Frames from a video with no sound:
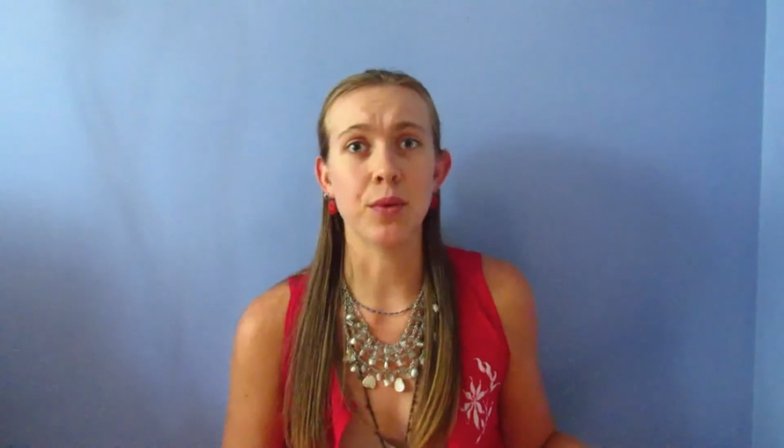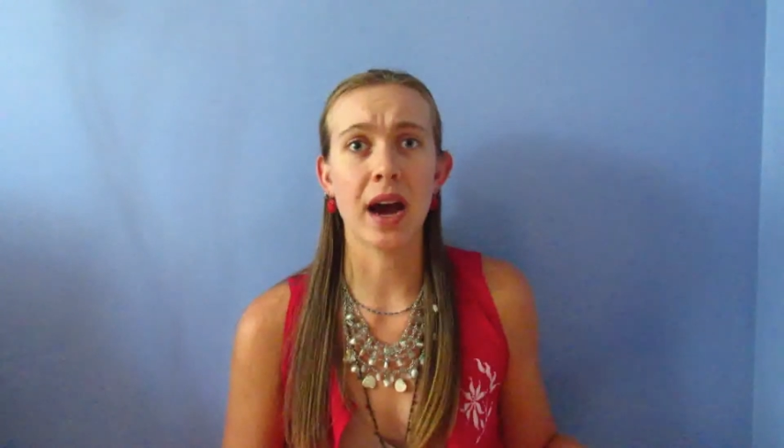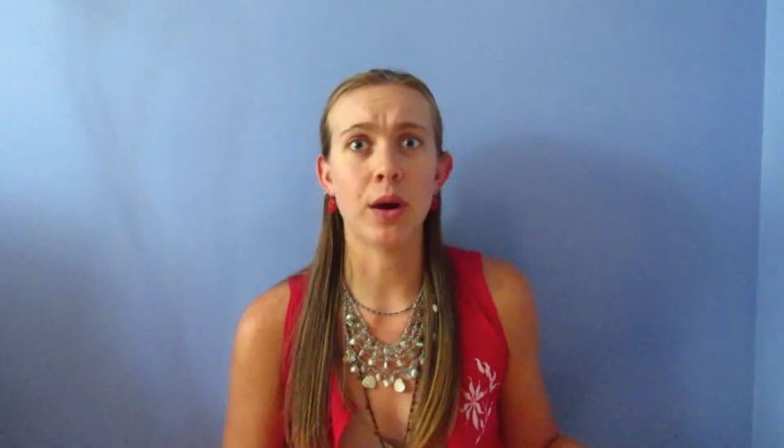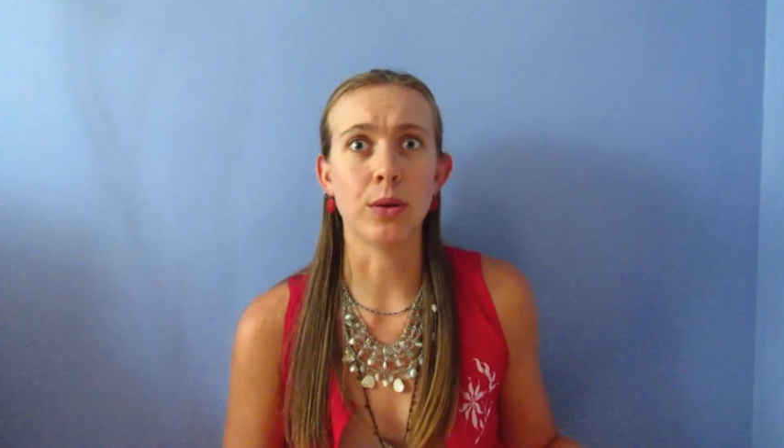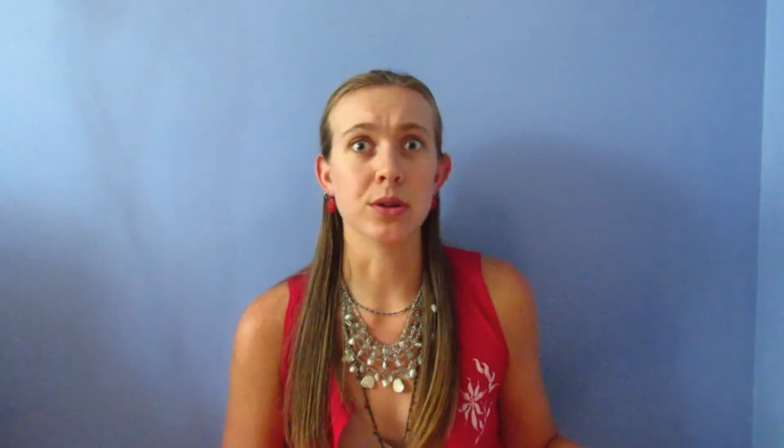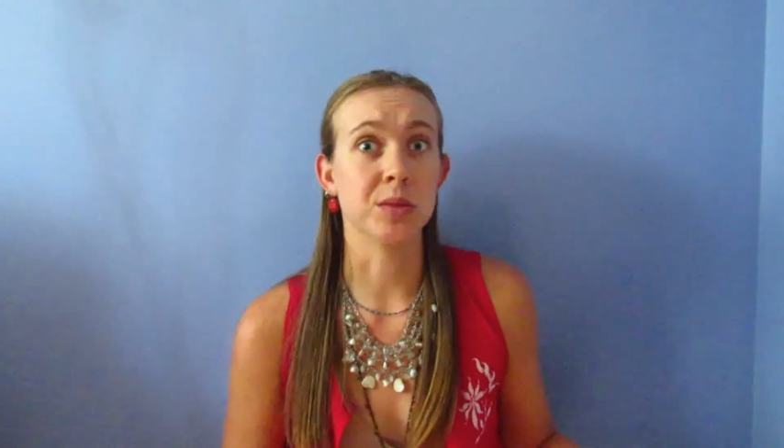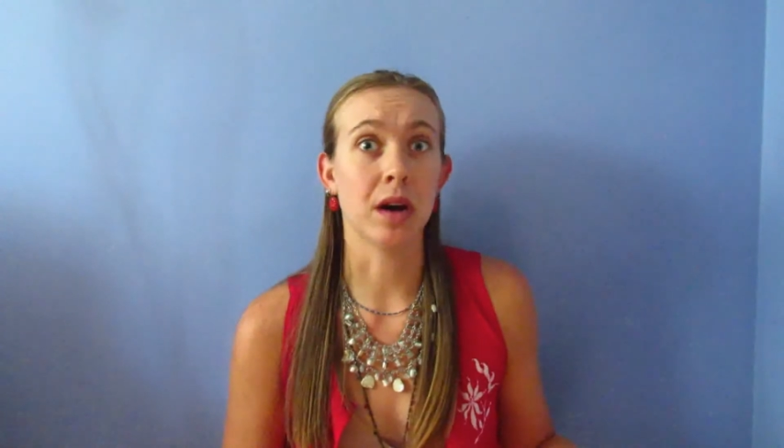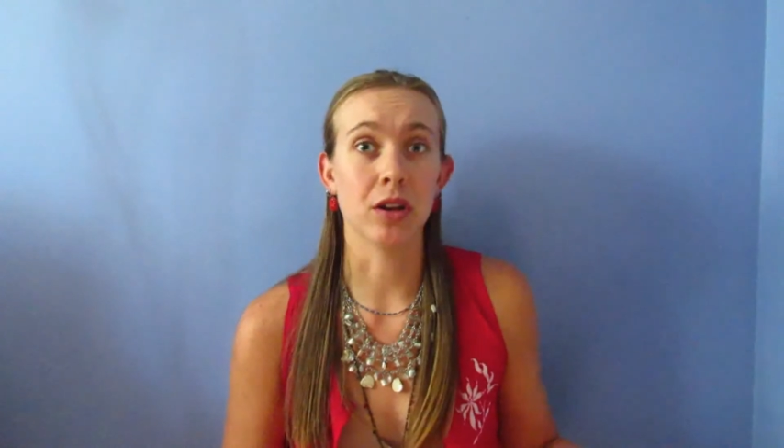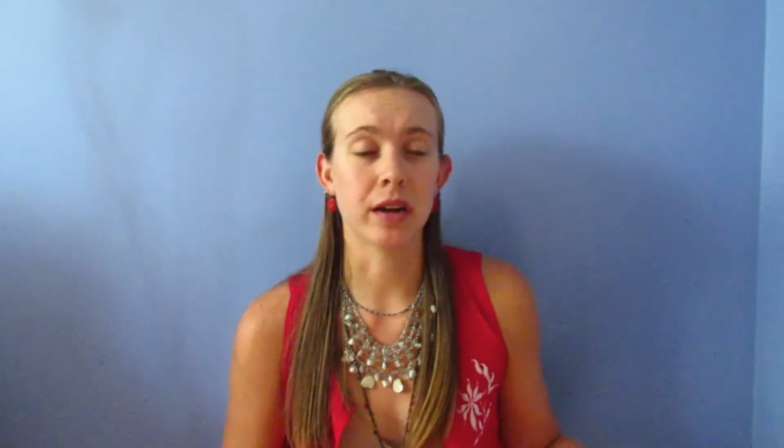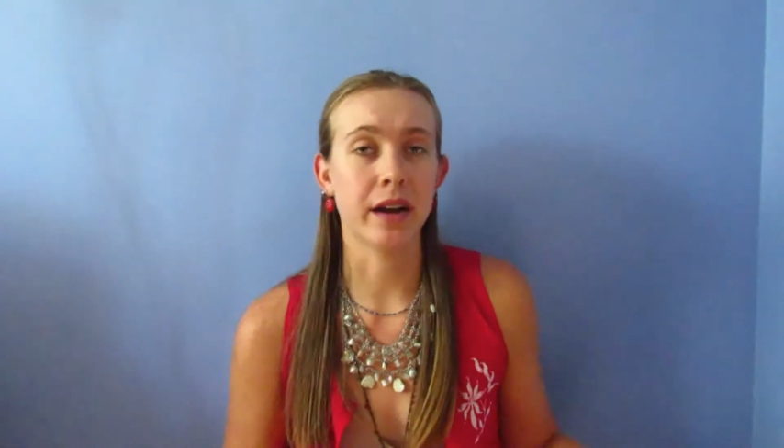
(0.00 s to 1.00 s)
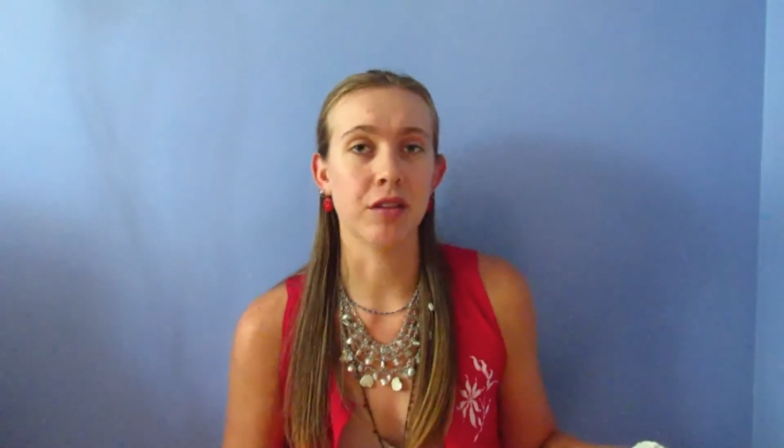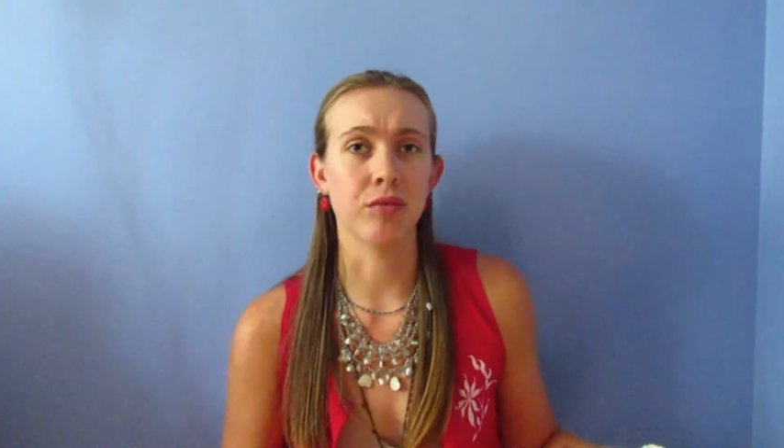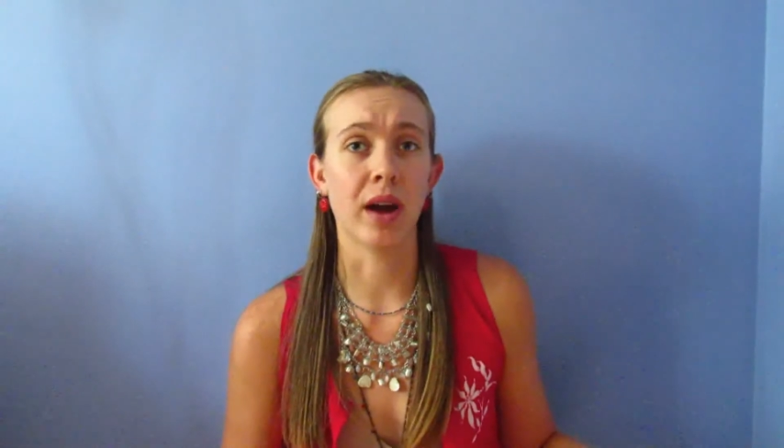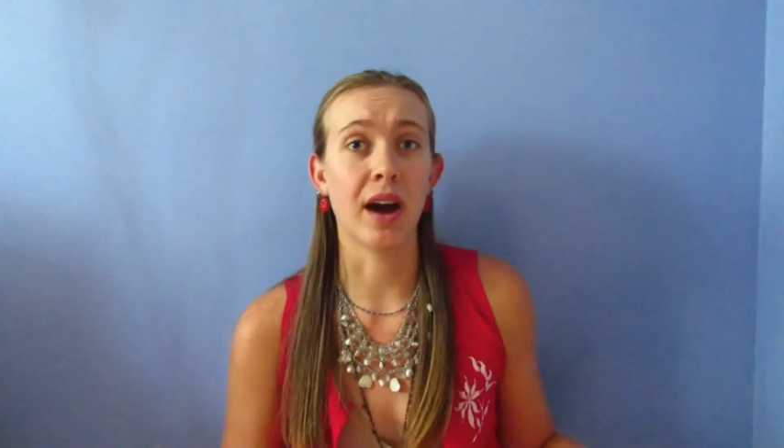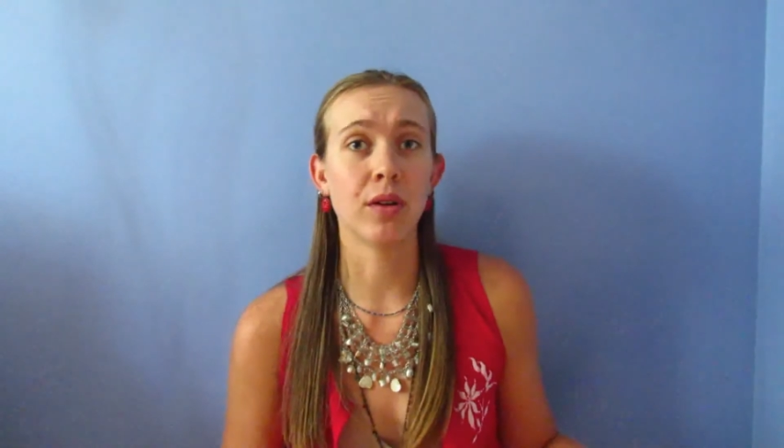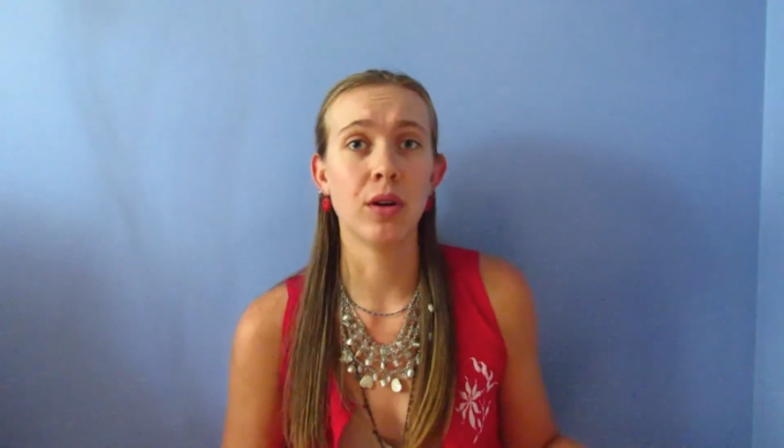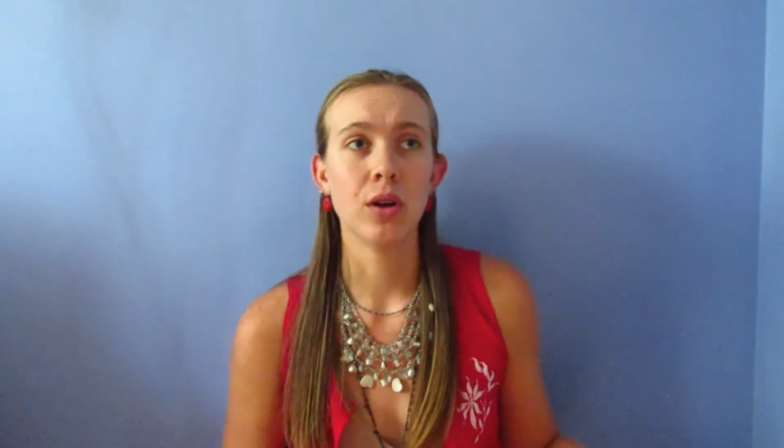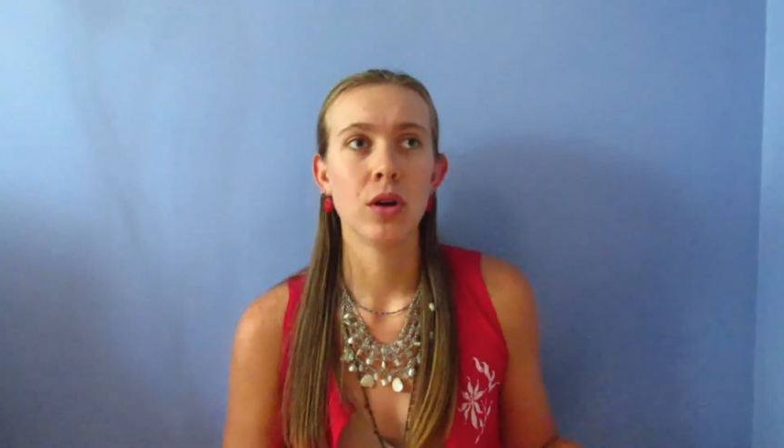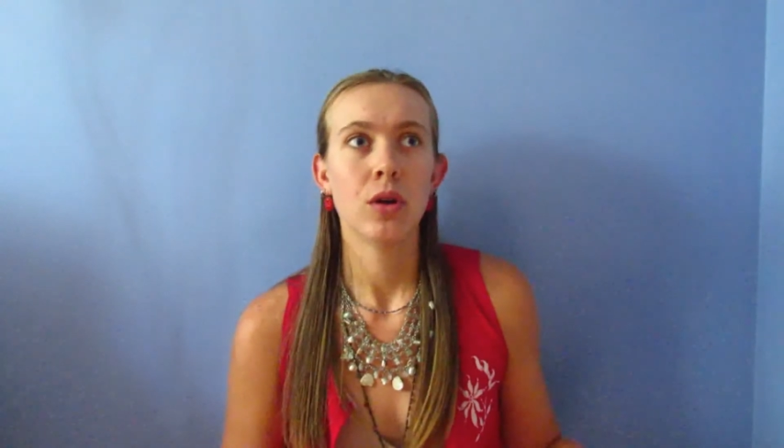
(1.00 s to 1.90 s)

route or some other kind of route,